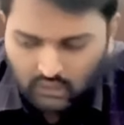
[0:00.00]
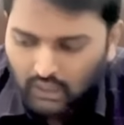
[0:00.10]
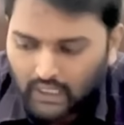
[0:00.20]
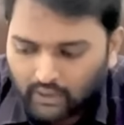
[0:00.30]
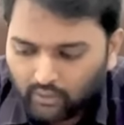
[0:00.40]

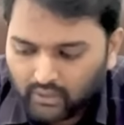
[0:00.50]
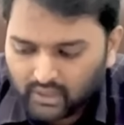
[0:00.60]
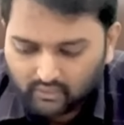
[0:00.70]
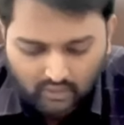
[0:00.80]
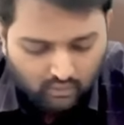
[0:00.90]

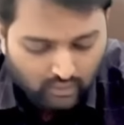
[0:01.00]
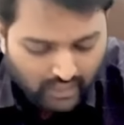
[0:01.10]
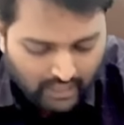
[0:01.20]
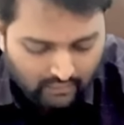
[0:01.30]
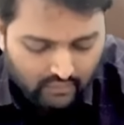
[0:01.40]

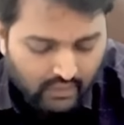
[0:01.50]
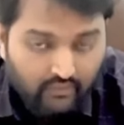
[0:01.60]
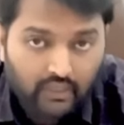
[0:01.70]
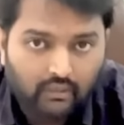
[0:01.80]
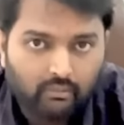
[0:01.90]
R1
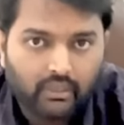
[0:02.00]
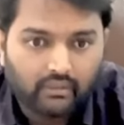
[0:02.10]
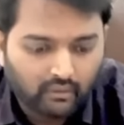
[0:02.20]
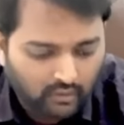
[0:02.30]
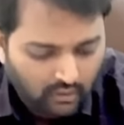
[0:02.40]
divided by
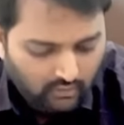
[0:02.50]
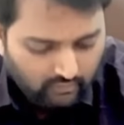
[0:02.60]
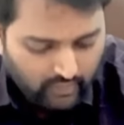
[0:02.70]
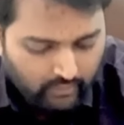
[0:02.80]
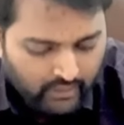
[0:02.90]

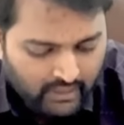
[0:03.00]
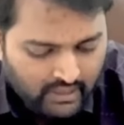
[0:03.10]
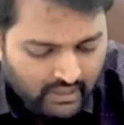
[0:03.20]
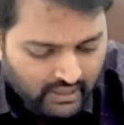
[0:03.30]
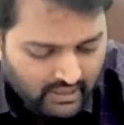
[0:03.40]
1 minus
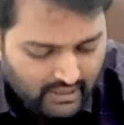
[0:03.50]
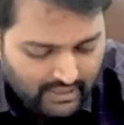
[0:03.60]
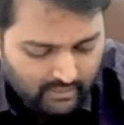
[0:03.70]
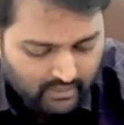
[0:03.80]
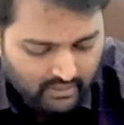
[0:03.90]
initial
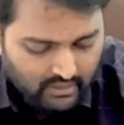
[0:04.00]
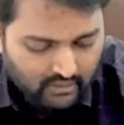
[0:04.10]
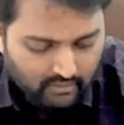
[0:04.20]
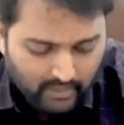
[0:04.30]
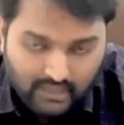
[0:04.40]

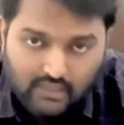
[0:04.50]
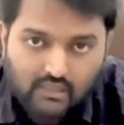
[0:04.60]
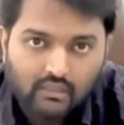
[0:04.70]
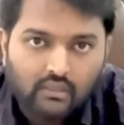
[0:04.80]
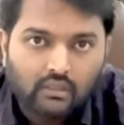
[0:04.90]
expenses
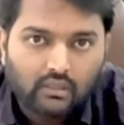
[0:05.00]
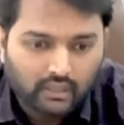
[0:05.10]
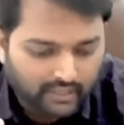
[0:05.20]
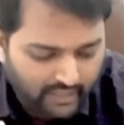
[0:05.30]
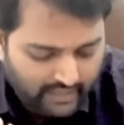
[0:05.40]
plus
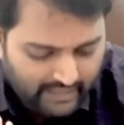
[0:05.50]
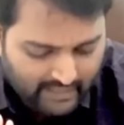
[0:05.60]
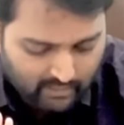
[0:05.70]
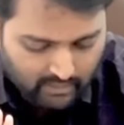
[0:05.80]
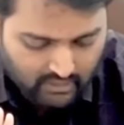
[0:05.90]
recurring
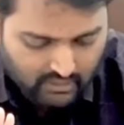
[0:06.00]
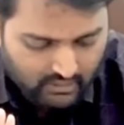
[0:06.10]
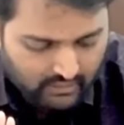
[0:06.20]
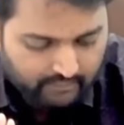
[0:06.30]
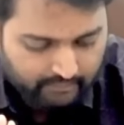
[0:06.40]

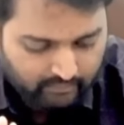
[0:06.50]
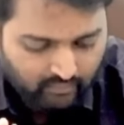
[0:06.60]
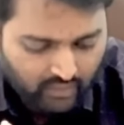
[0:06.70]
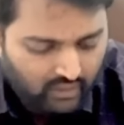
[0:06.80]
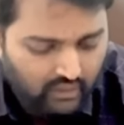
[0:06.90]
expenses.
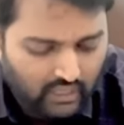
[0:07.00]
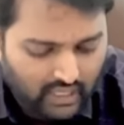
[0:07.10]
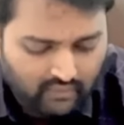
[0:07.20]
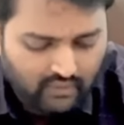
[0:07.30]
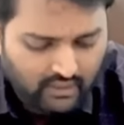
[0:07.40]
Here
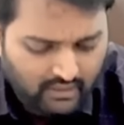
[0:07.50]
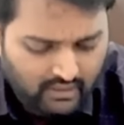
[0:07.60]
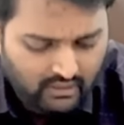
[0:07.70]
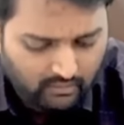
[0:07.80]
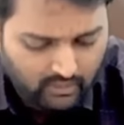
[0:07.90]
R1 is
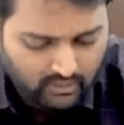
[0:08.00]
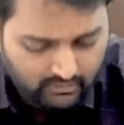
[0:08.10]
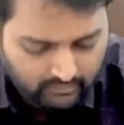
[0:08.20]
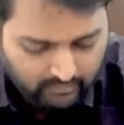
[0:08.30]
nothing but